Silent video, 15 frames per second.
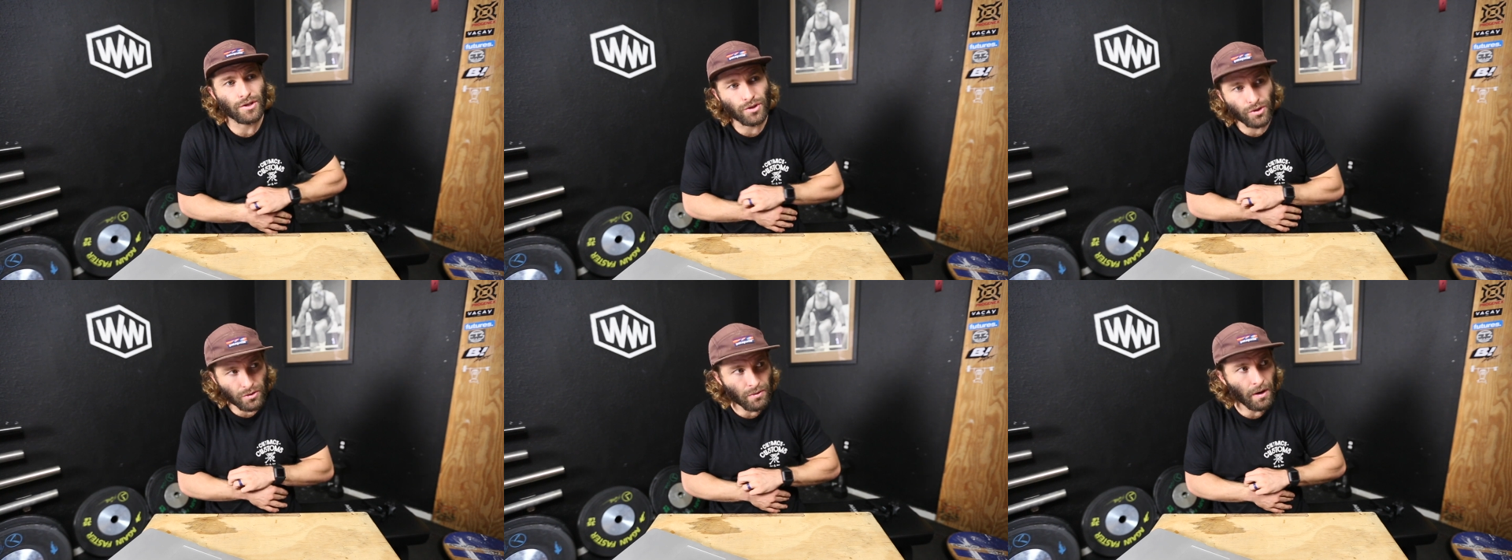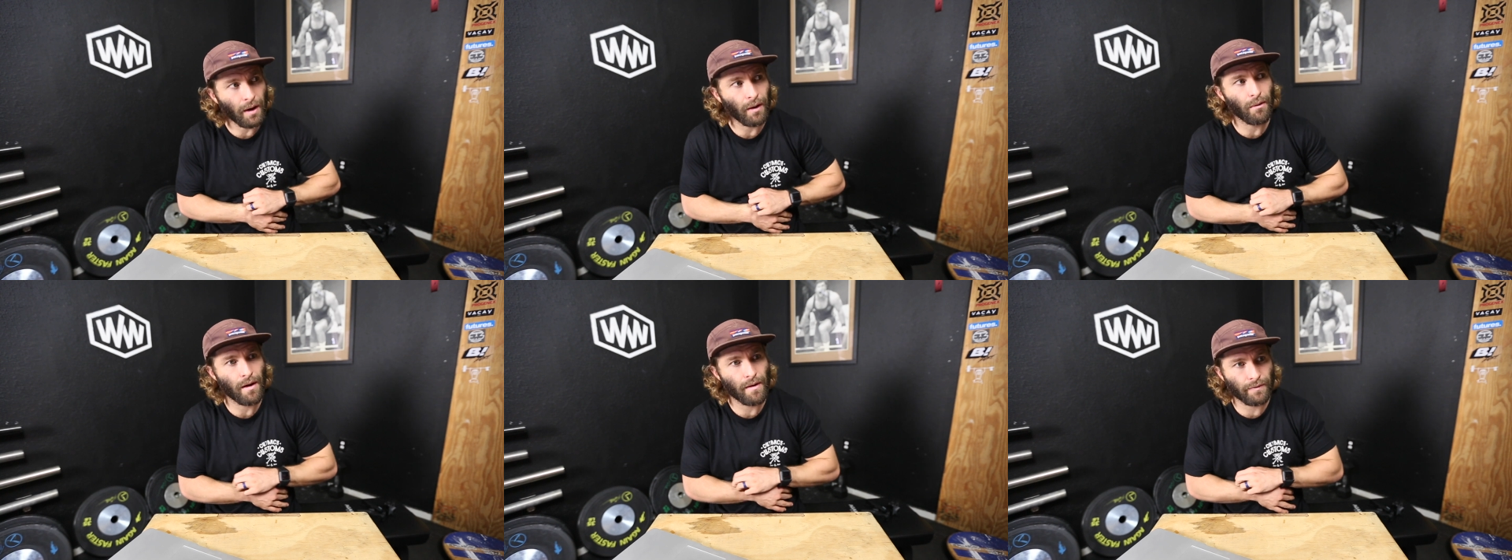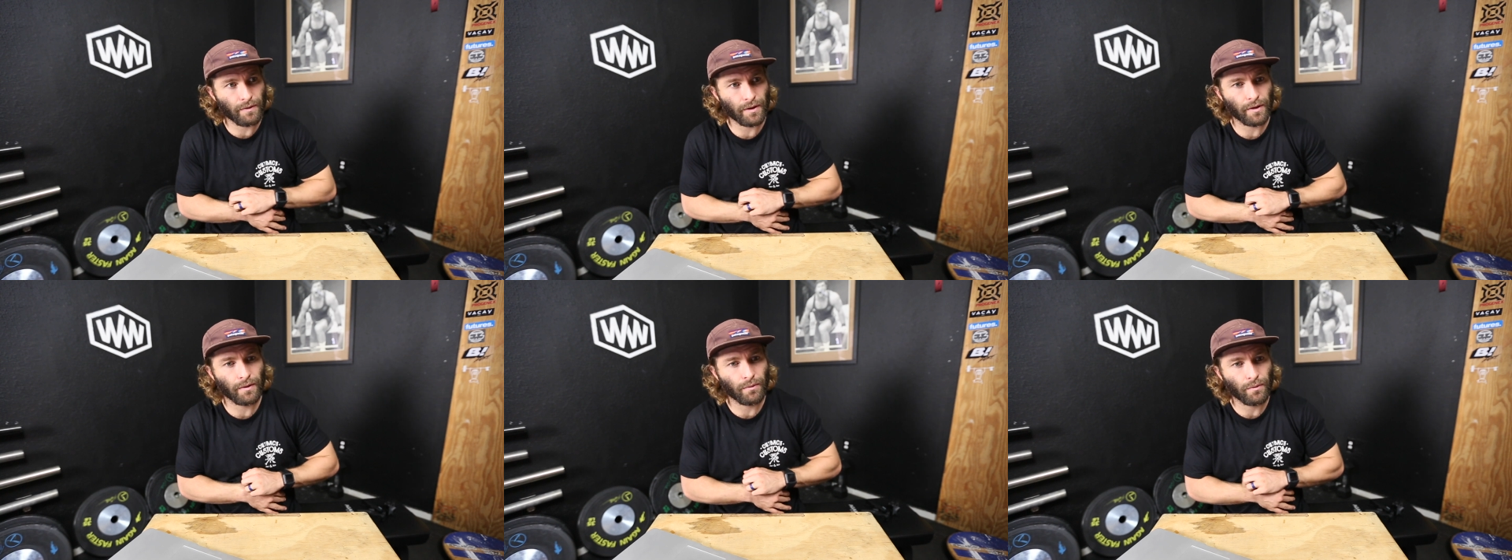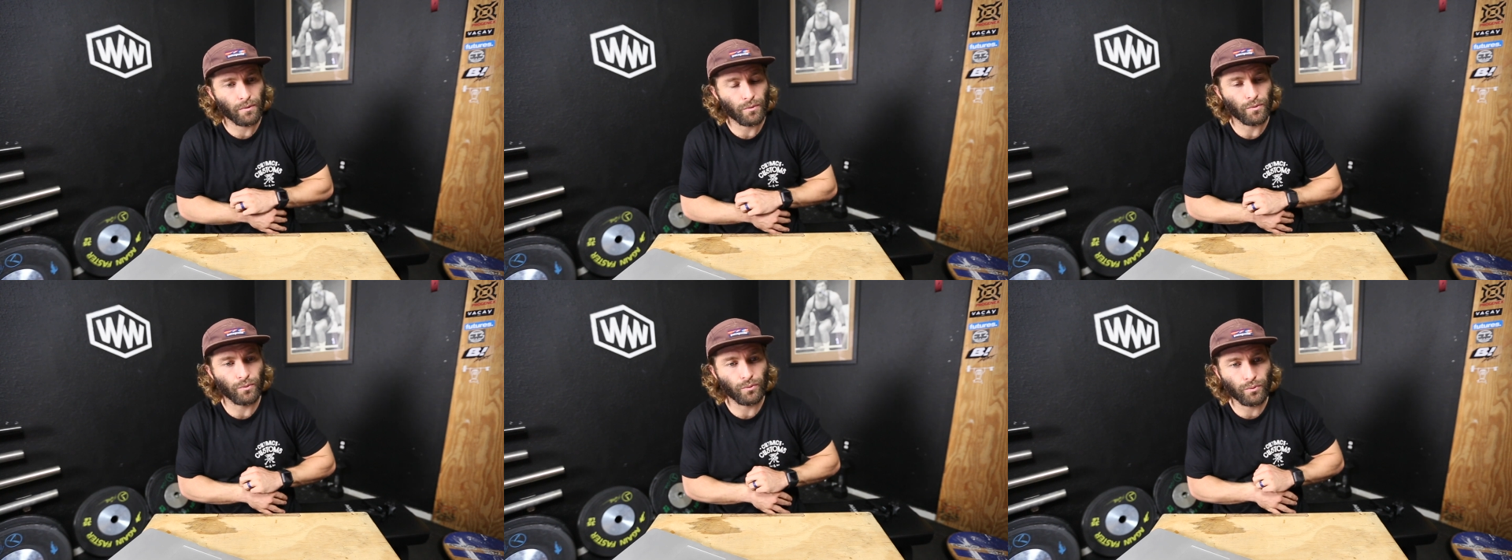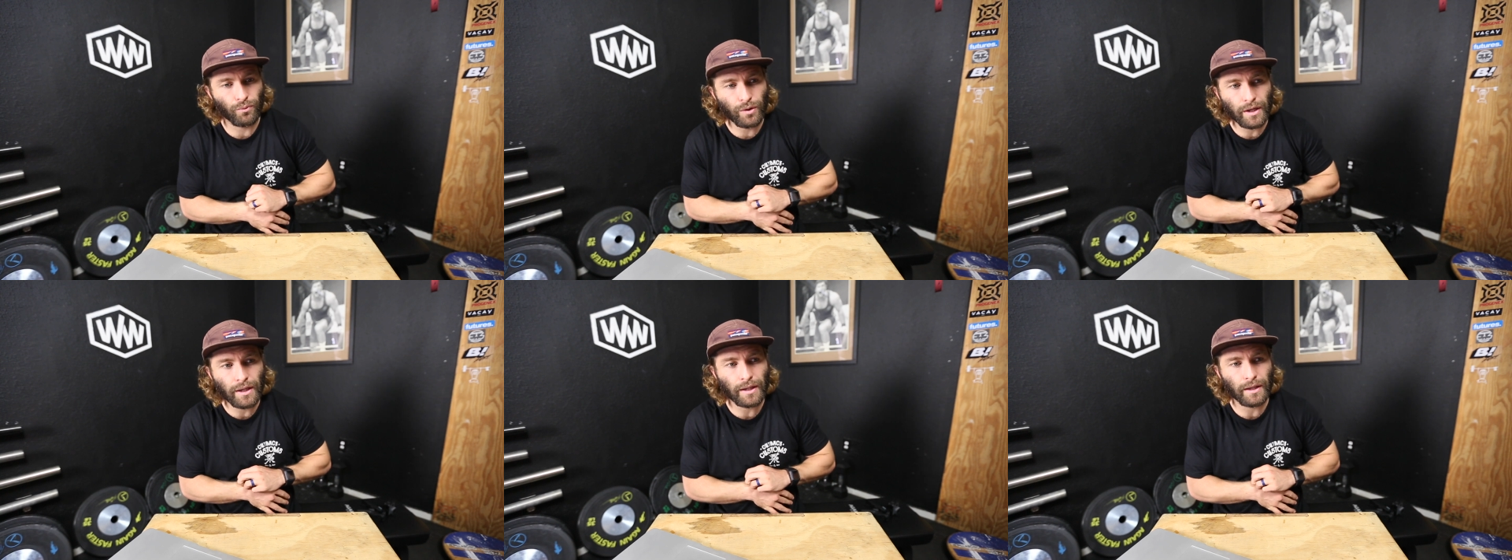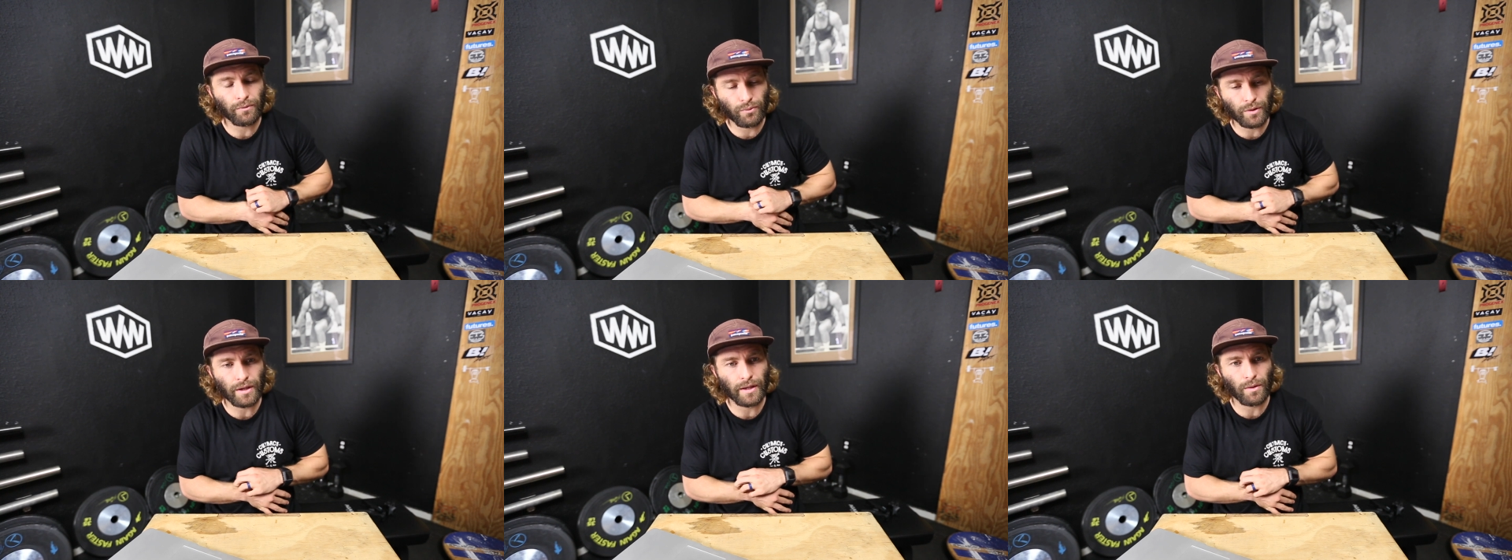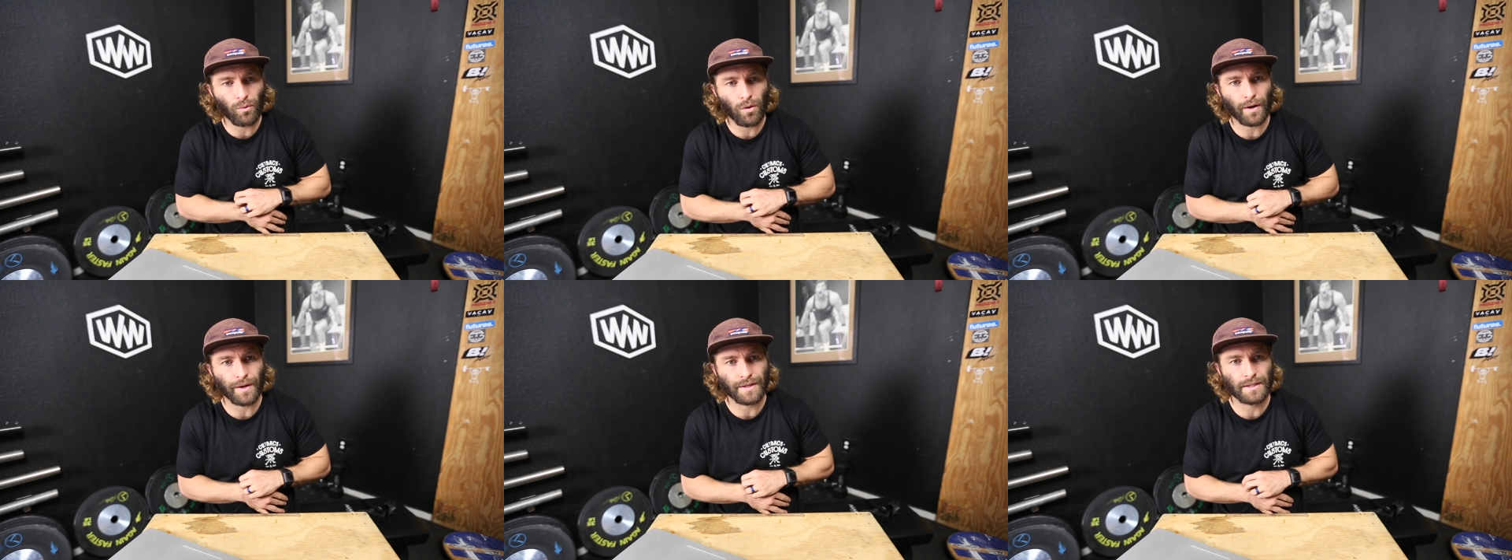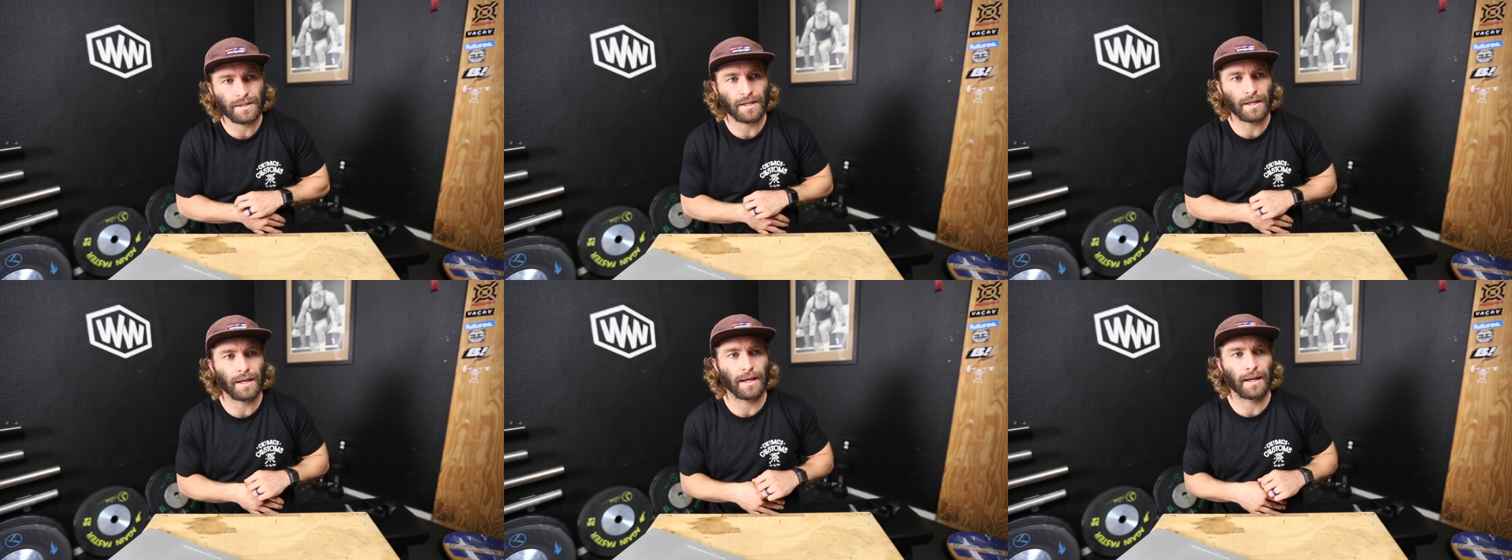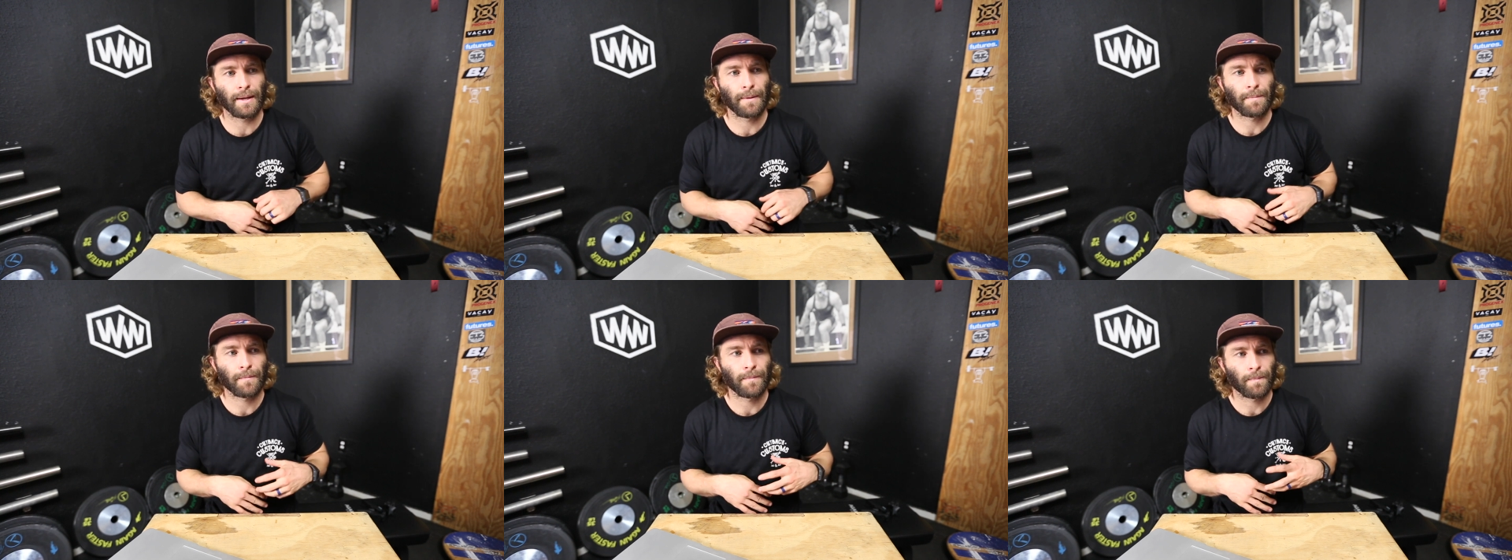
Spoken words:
do, however, really, really want to see,